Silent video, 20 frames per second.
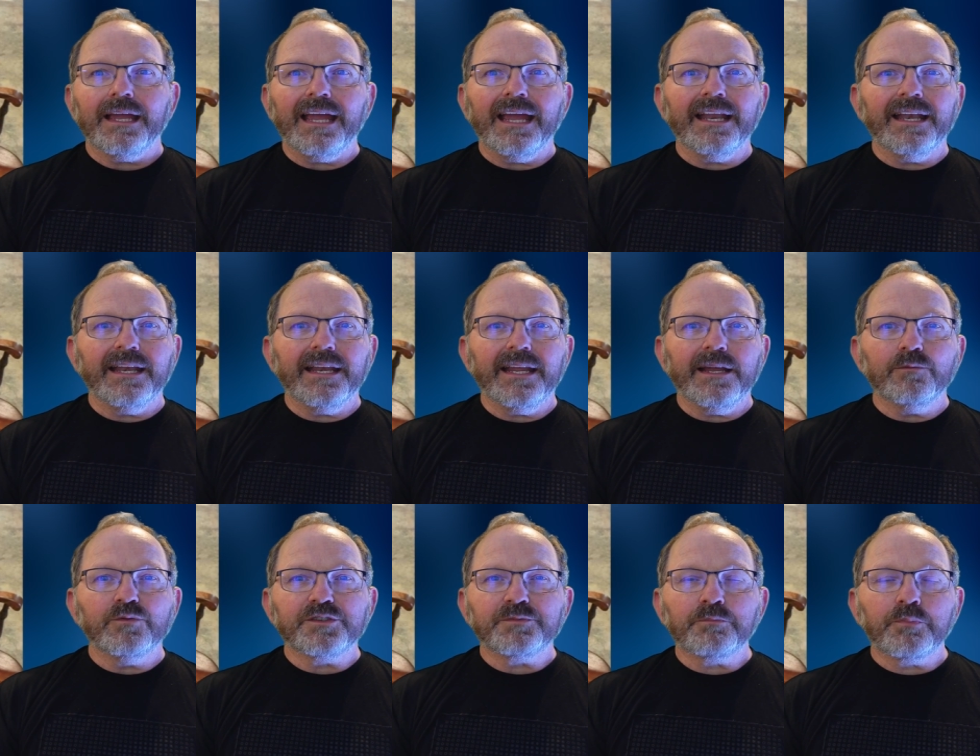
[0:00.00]
and
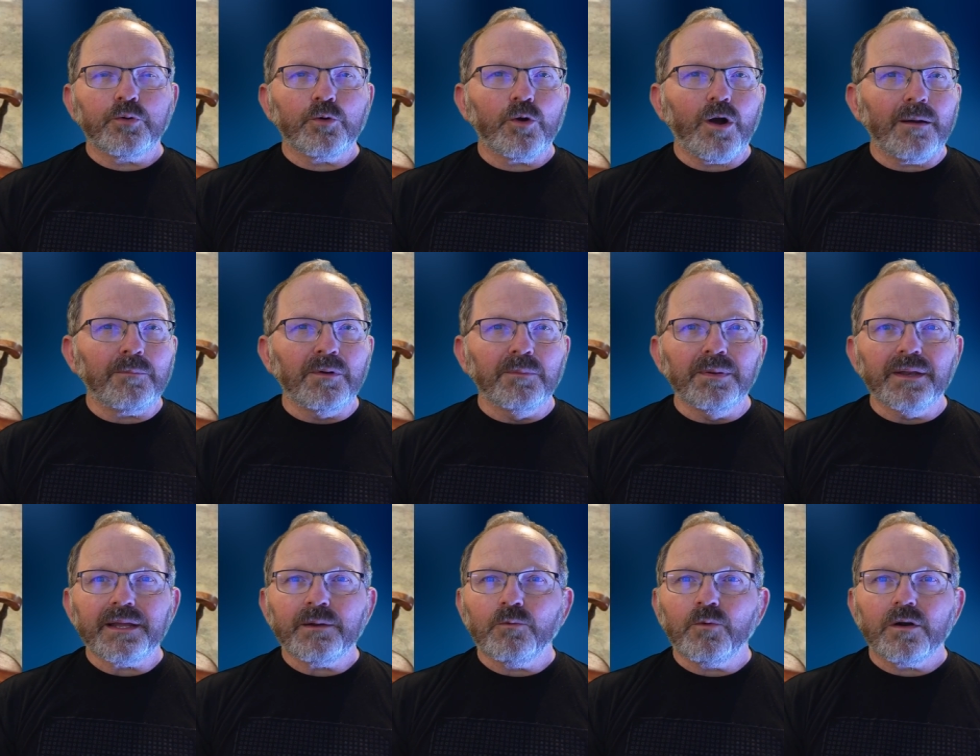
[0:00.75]
it was
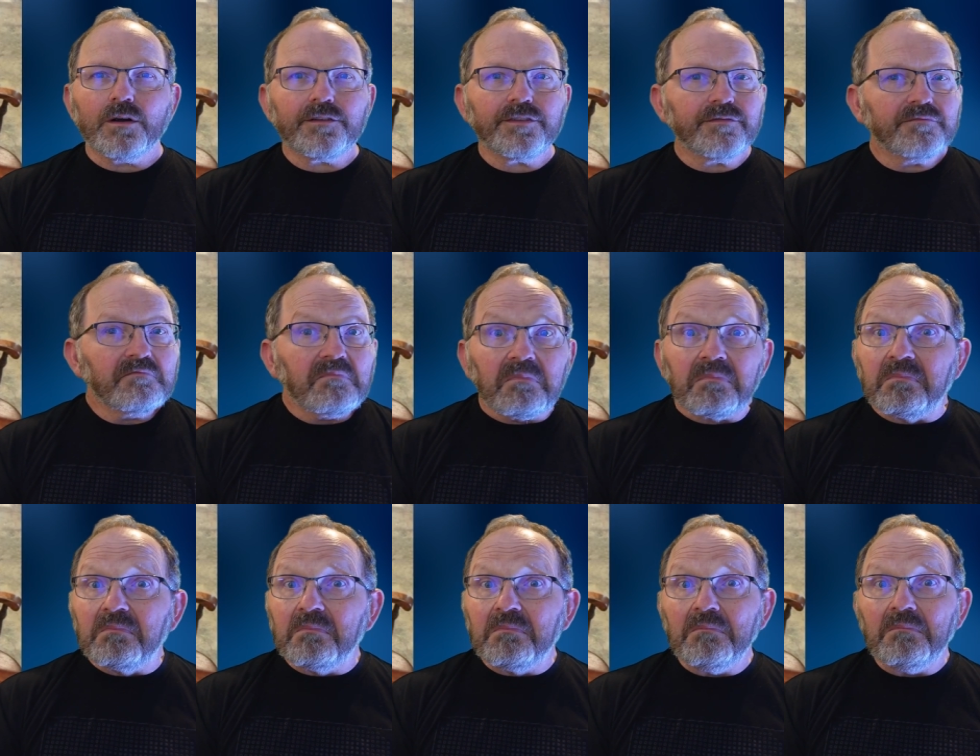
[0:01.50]
probably worth,
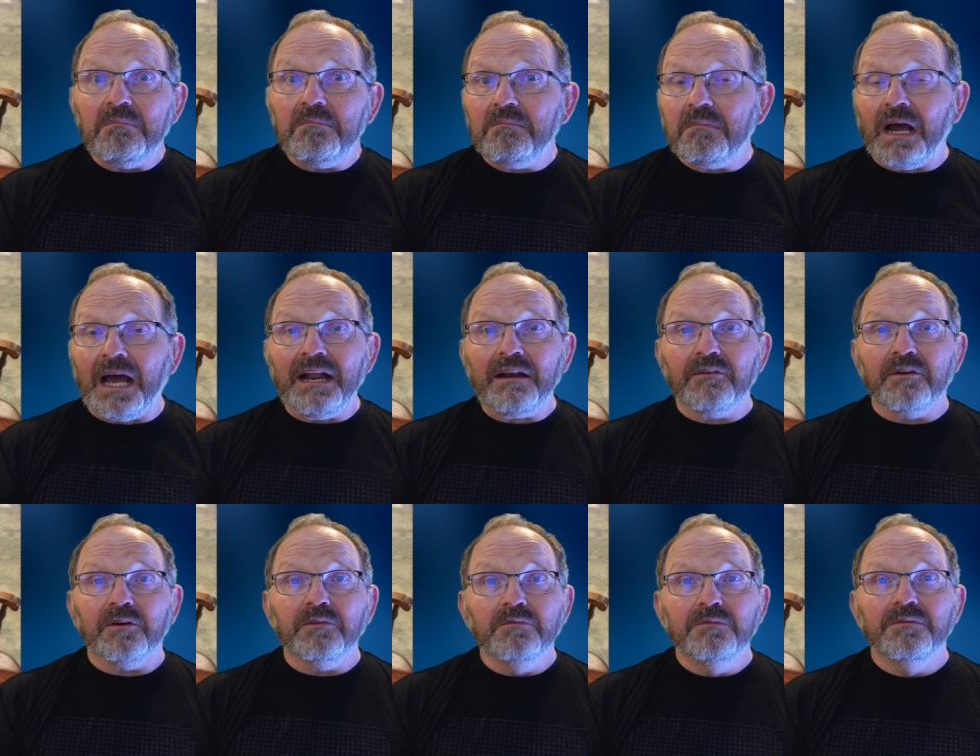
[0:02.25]
I
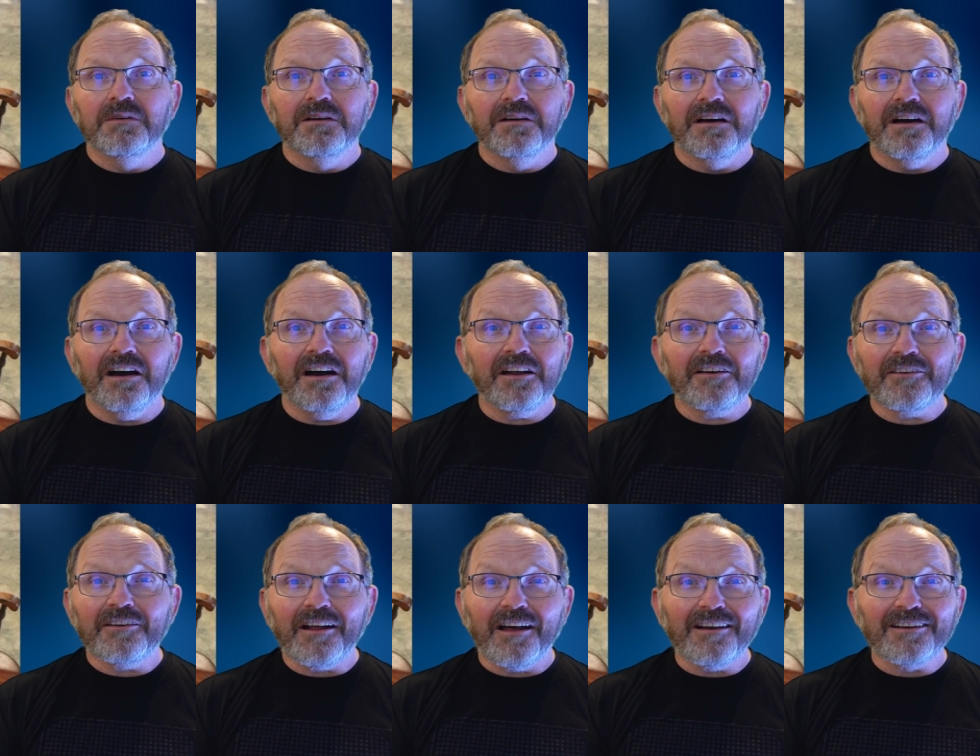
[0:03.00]
don't know,
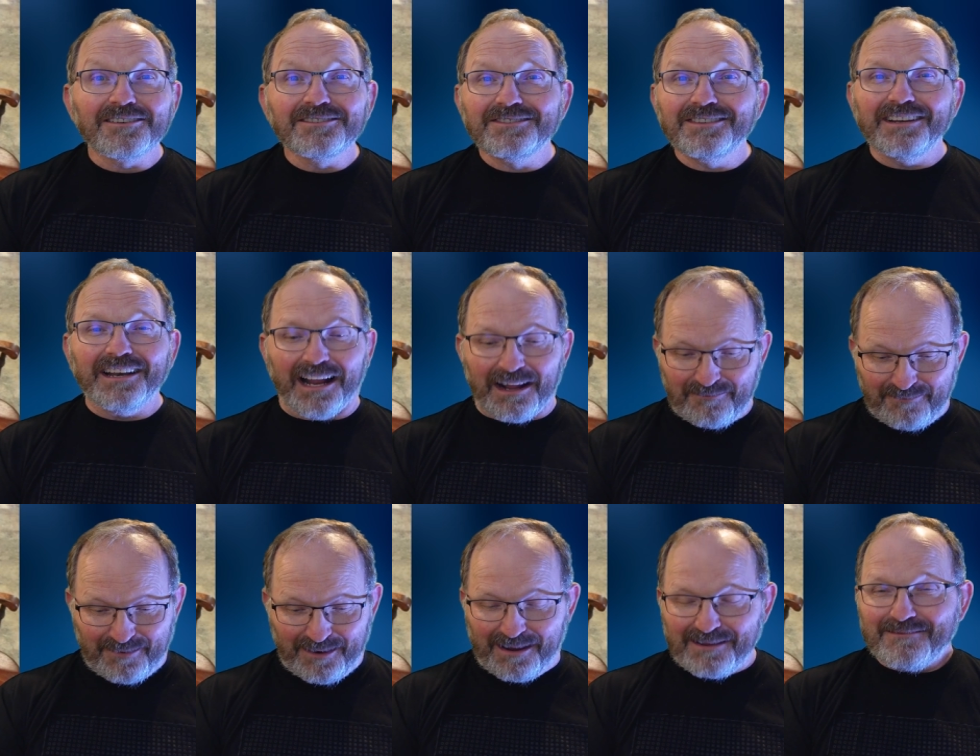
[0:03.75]

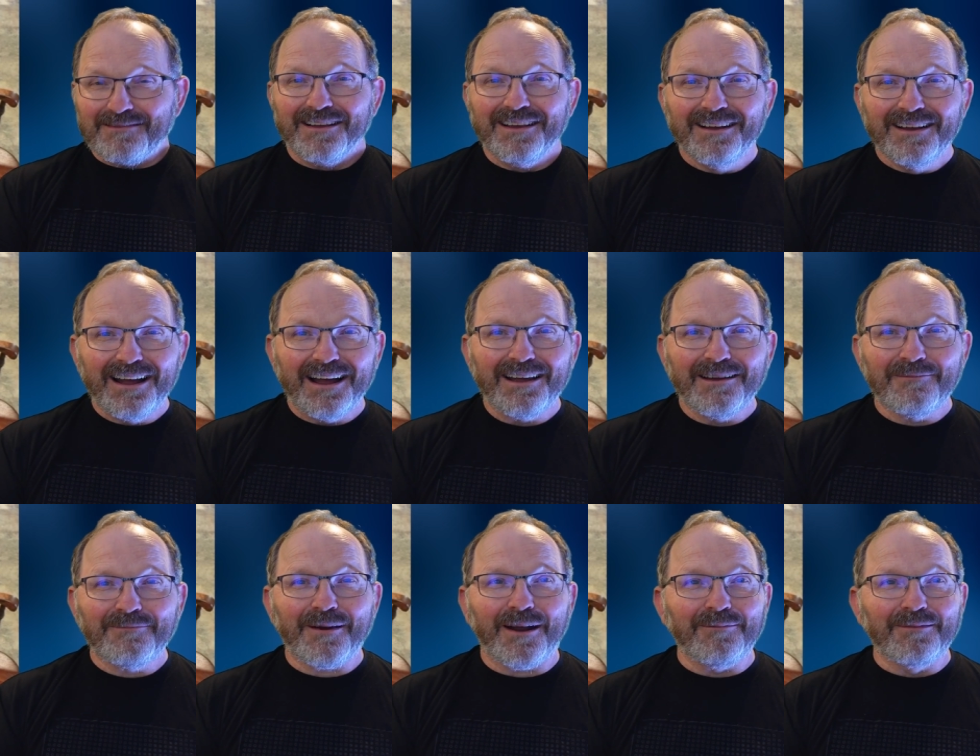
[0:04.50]
$100.
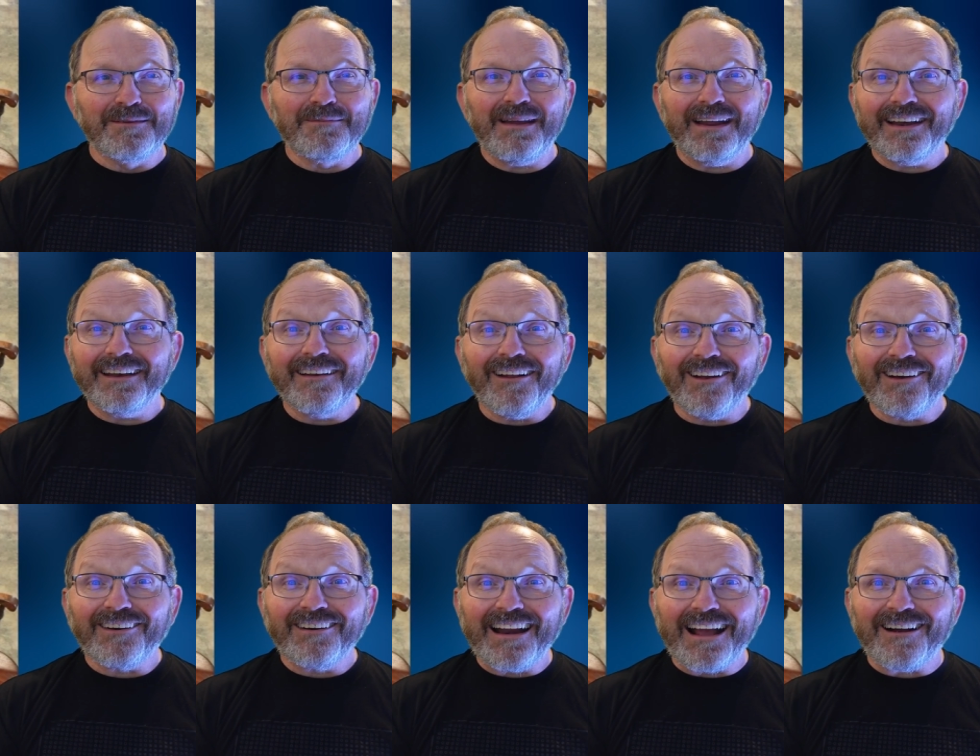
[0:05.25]
I probably made
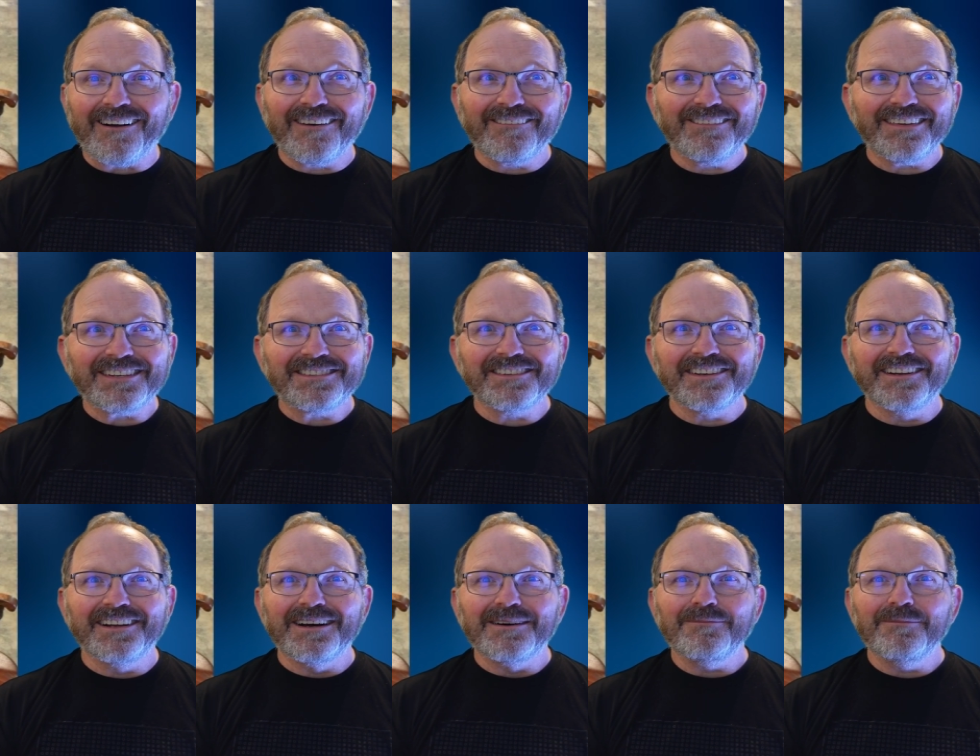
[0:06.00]
$1 an hour fixing
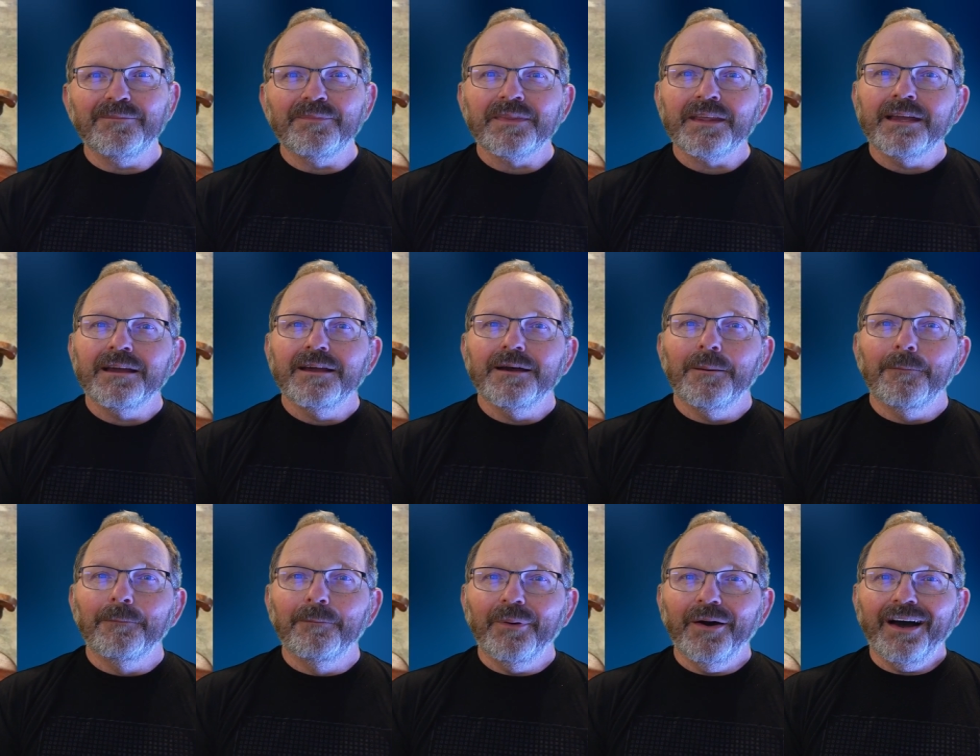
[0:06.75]
it up.
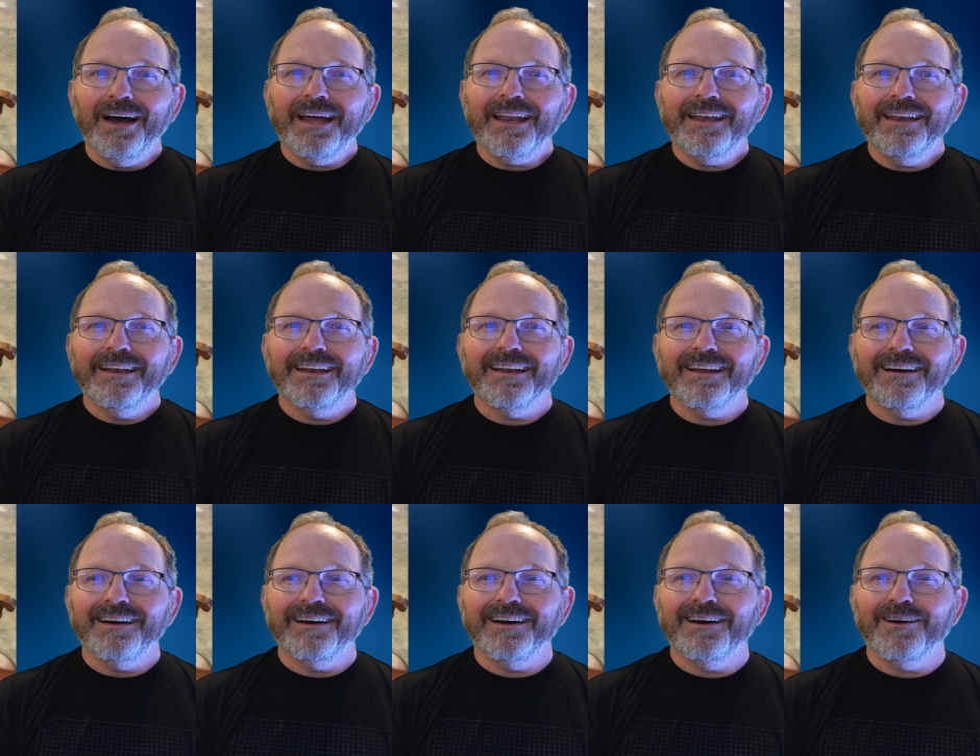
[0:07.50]
But
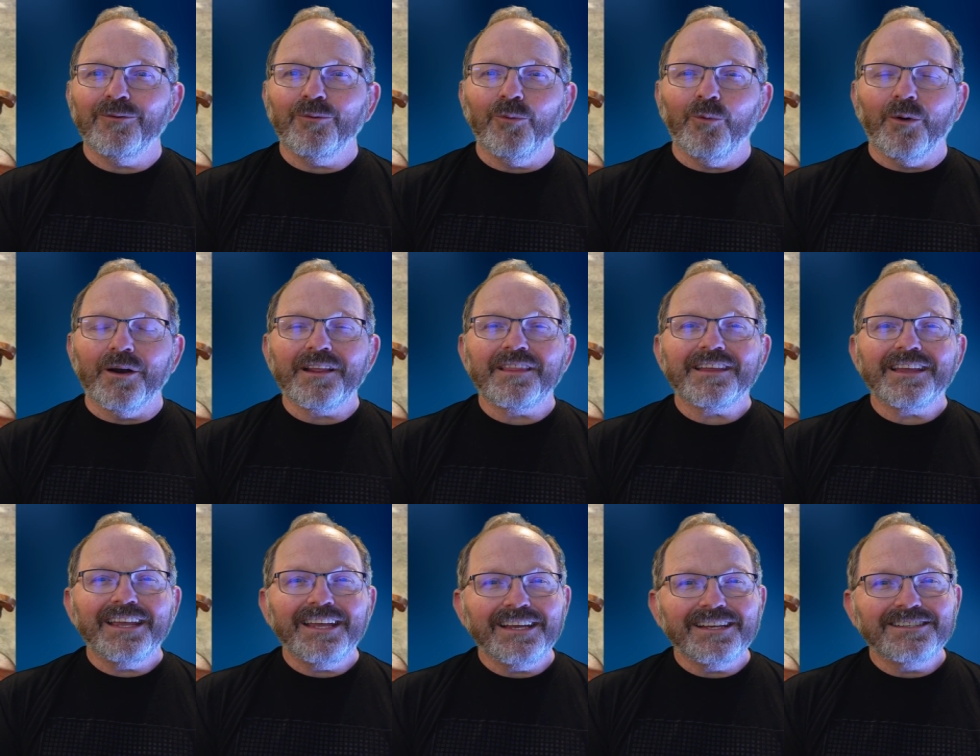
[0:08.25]
one of
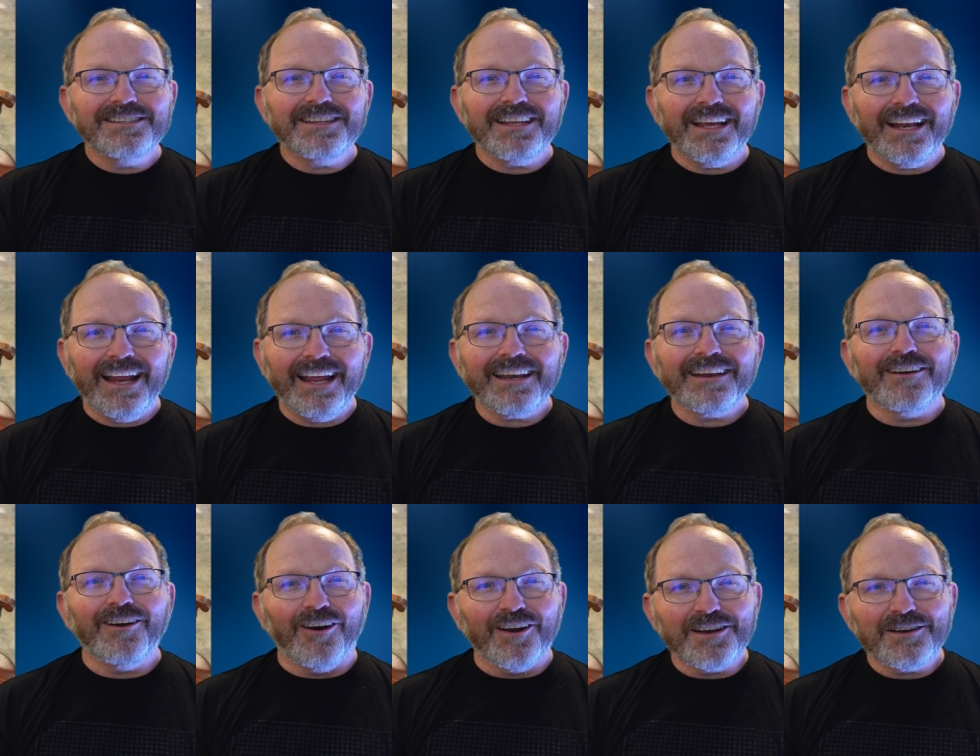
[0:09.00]
the kids that
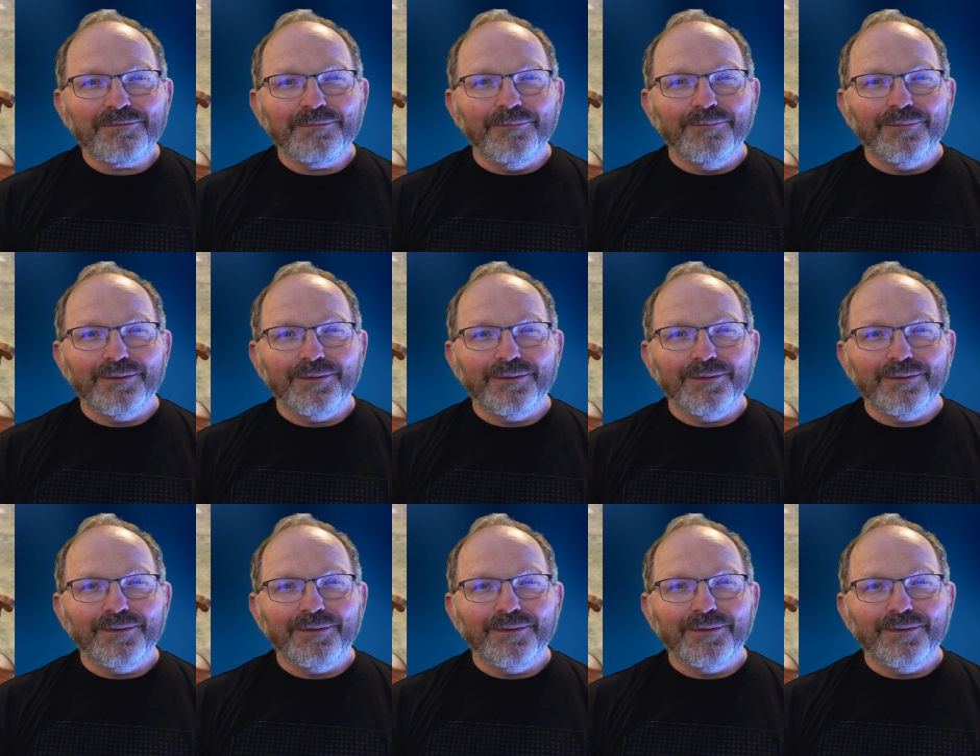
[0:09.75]
had gone to